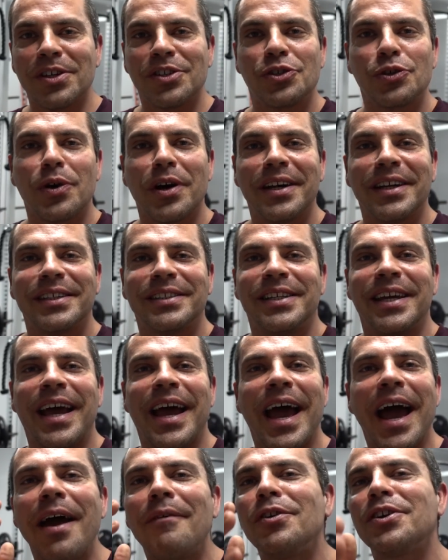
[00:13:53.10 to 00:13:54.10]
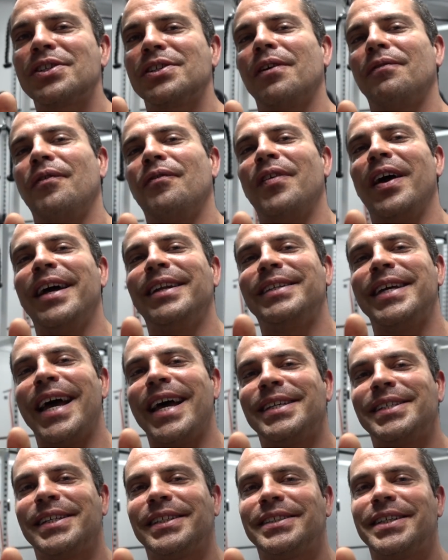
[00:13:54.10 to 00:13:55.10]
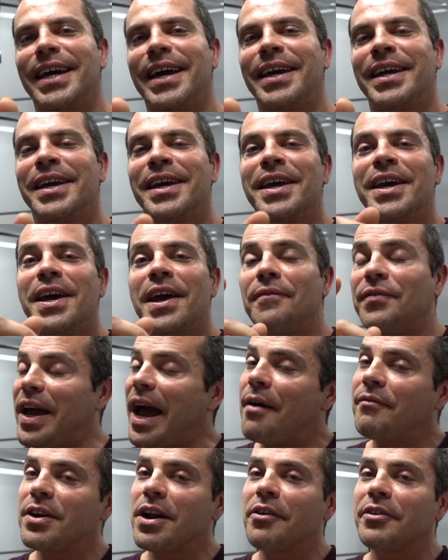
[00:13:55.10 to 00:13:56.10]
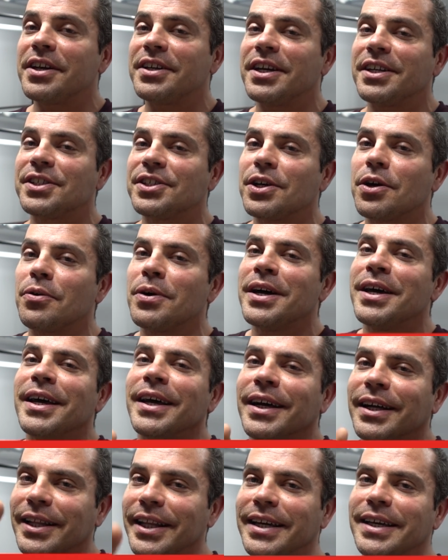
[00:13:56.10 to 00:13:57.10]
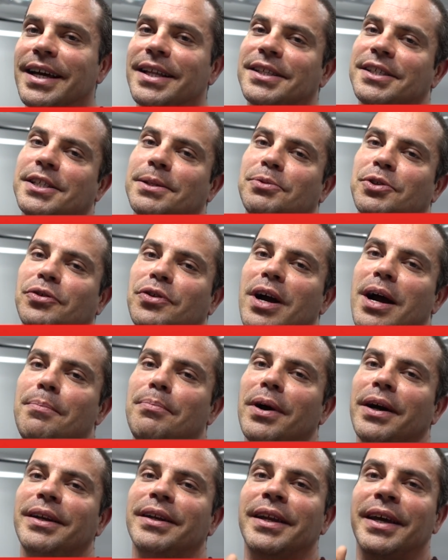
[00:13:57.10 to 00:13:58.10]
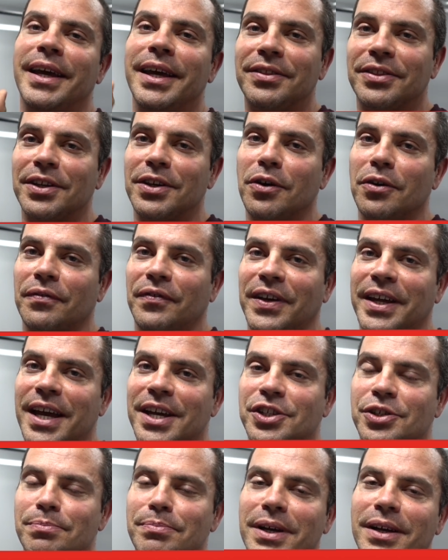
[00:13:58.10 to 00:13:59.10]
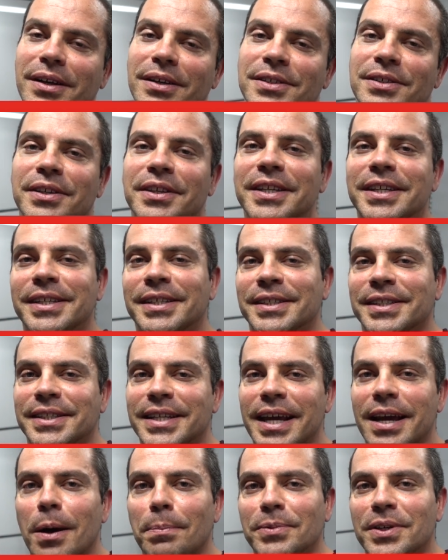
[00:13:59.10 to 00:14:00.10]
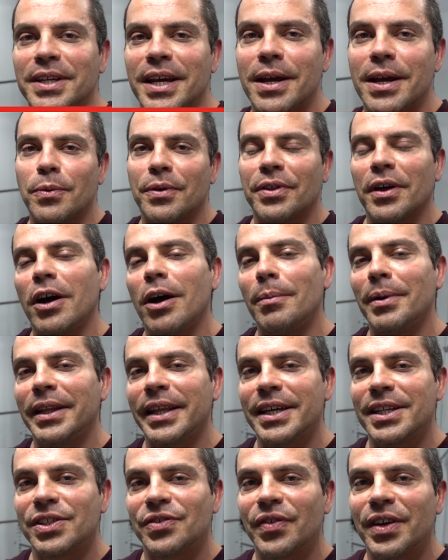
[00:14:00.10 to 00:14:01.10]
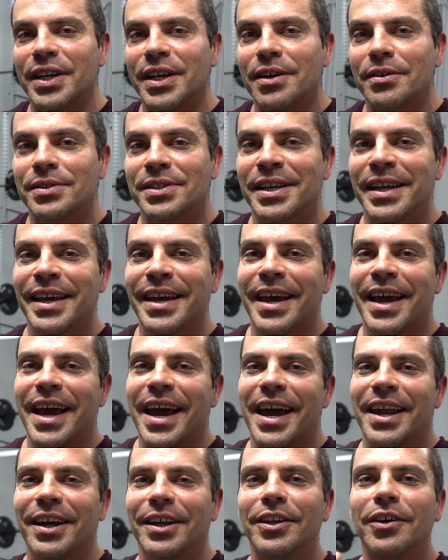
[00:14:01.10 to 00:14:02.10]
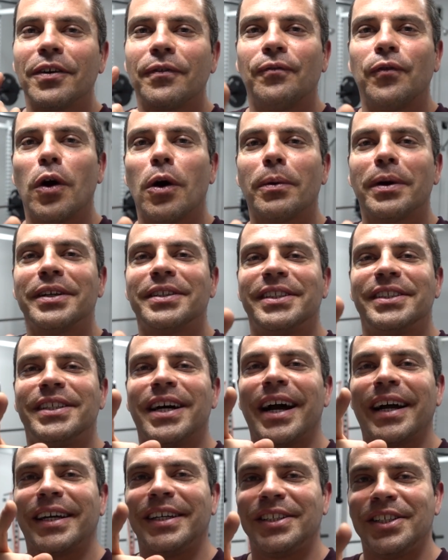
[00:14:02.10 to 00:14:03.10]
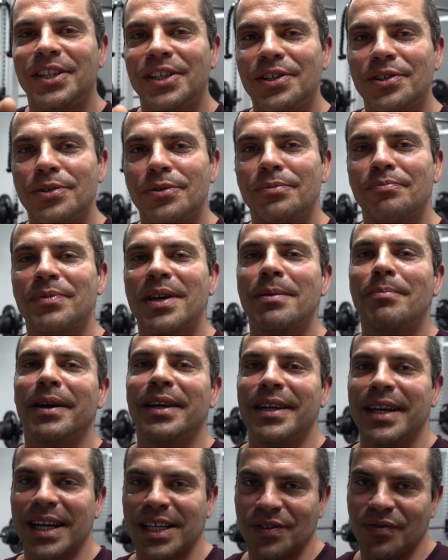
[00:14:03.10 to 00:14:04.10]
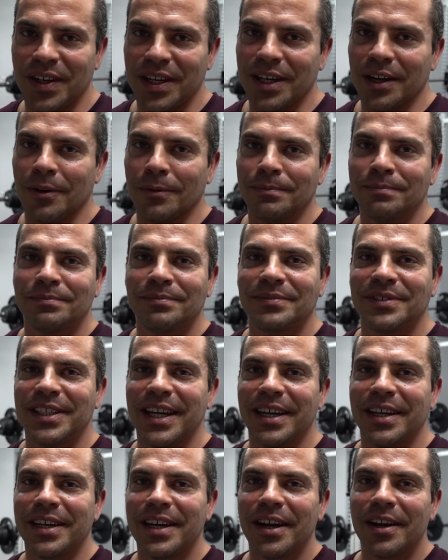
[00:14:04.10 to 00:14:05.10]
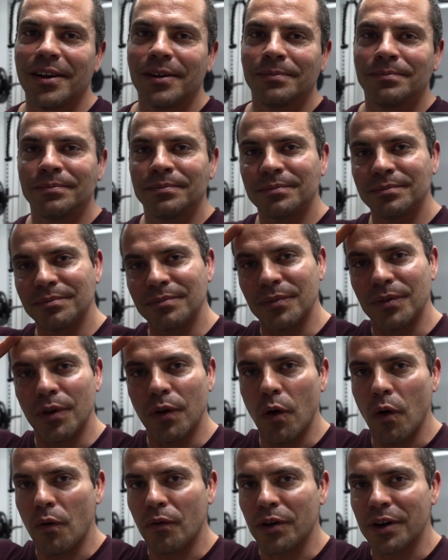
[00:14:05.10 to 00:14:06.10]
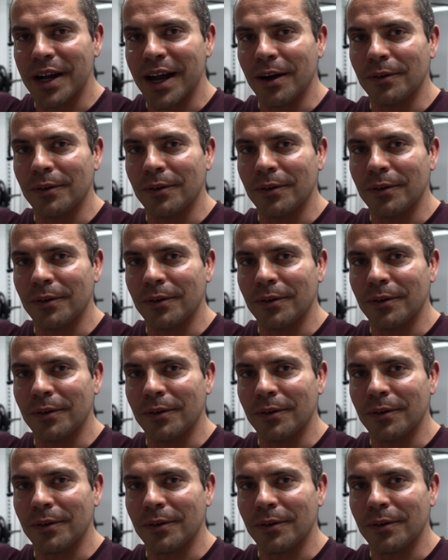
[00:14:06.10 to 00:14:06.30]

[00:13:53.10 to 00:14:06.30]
you enjoyed it. Have yourself a fantastic day. If you haven't already done so, click on the subscribe button, hit the notification bell so that you can stay up to with all my latest videos. And I look forward to talking to you in my next video. Take care. Over and